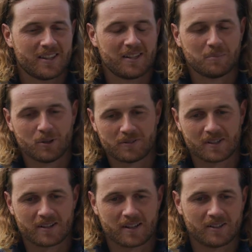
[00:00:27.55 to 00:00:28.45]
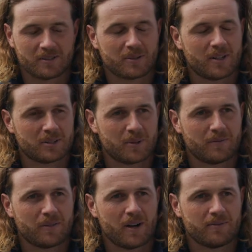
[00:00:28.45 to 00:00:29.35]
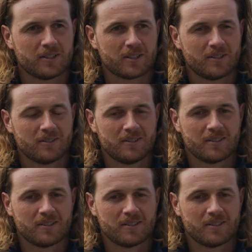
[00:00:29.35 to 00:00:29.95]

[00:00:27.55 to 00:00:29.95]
then moved to the Netherlands when I was about 5 years old,